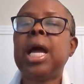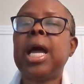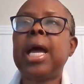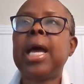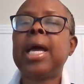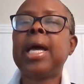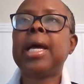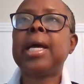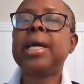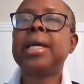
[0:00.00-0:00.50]

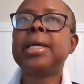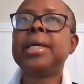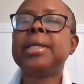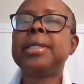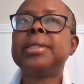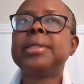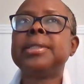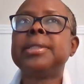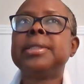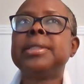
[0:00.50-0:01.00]

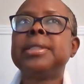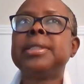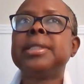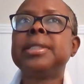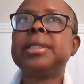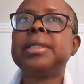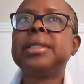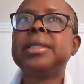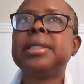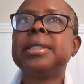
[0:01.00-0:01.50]
And
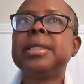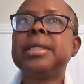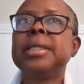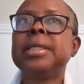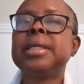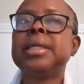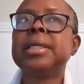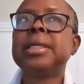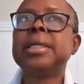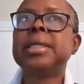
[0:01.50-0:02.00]

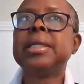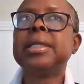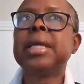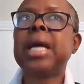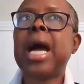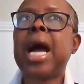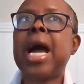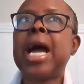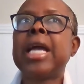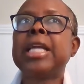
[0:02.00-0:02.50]

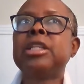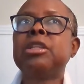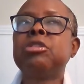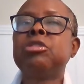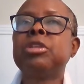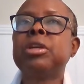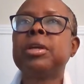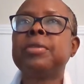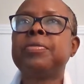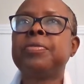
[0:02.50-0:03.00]
I
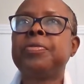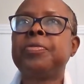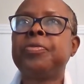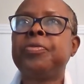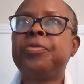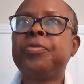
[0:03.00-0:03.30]
look at